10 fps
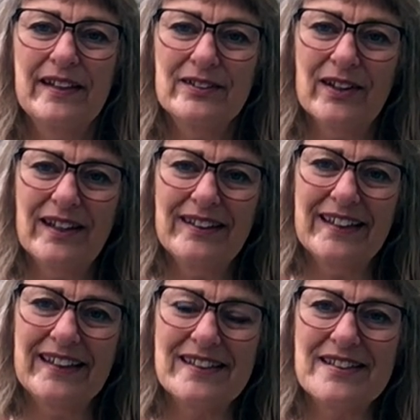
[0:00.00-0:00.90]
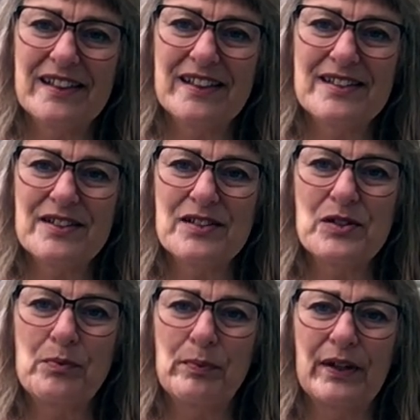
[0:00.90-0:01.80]
So I think it's a
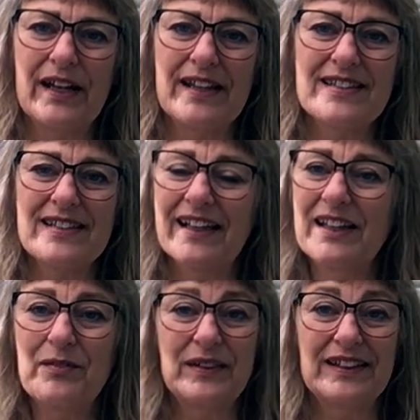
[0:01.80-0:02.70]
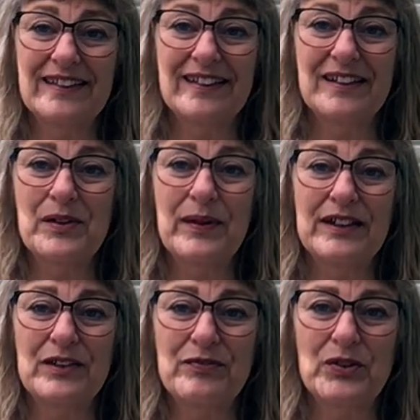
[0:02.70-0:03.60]
super nice. I have knitted
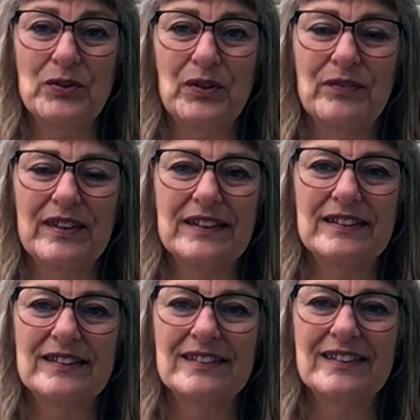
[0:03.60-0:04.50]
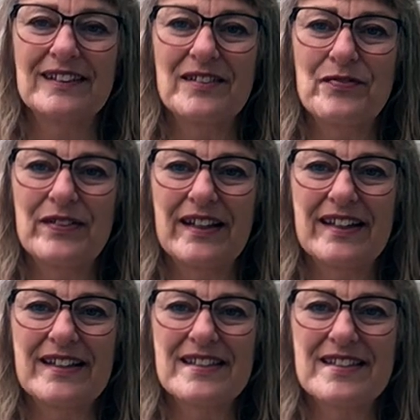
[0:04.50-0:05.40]
quite a few of these
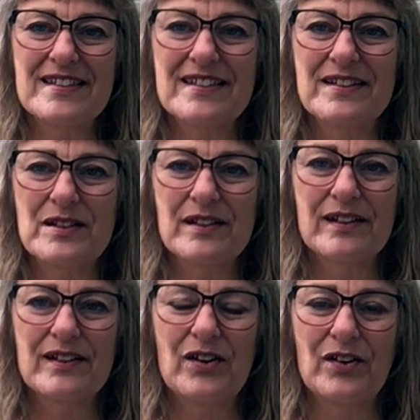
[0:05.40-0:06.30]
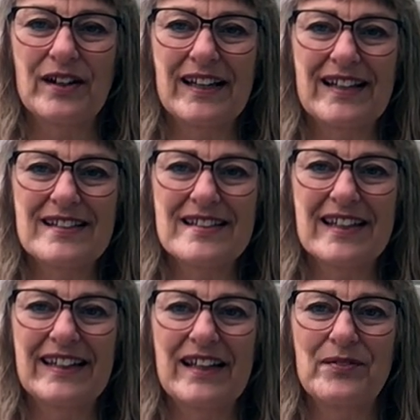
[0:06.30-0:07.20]
Felix cardigans,
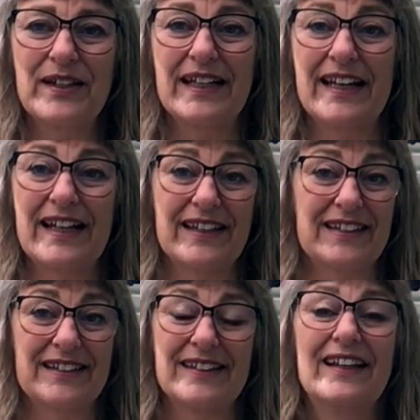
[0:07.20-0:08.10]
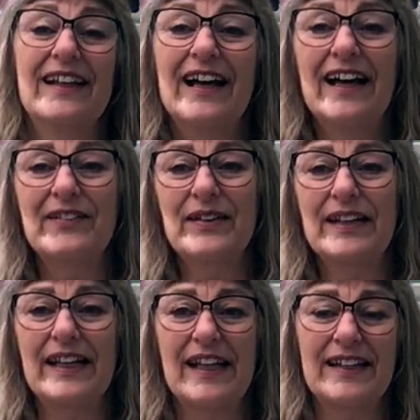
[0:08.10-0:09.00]
and I really
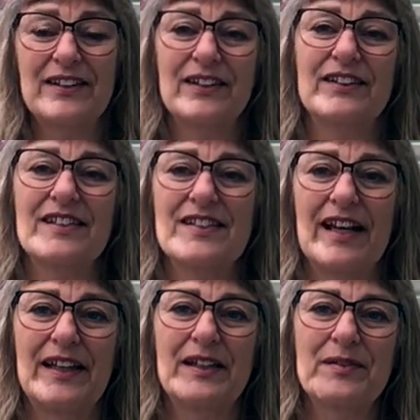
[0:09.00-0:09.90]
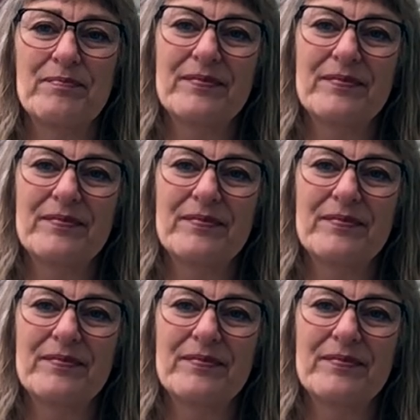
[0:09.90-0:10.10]
like the design.